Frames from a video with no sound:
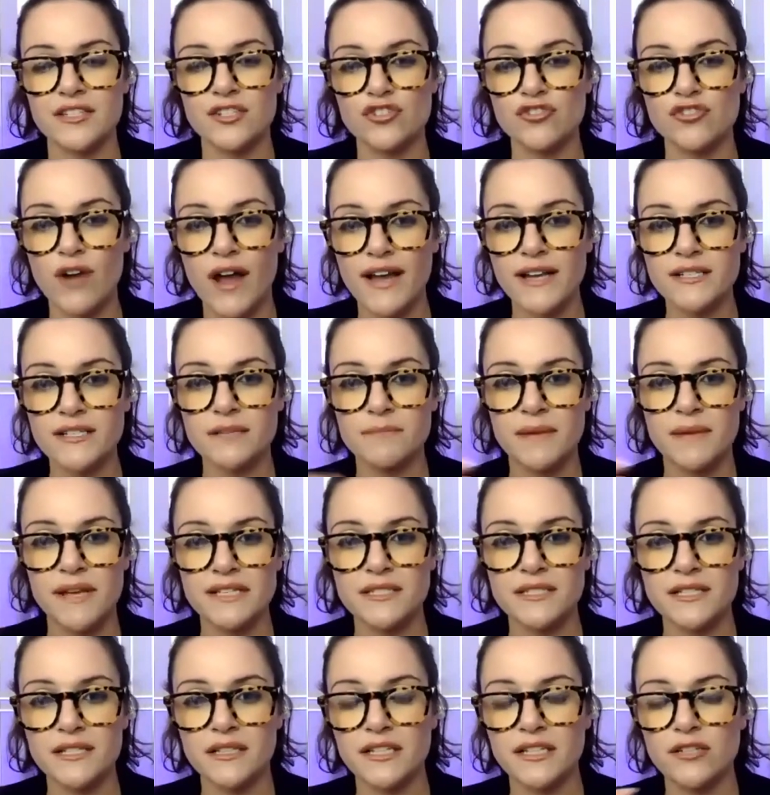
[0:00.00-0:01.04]
He's trying to
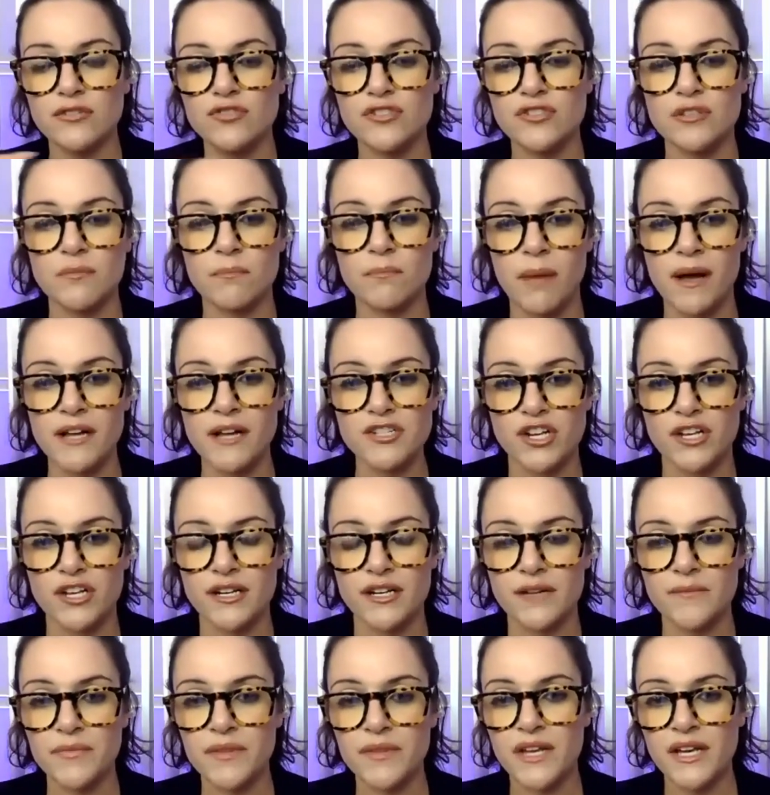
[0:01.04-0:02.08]
basically use the budget,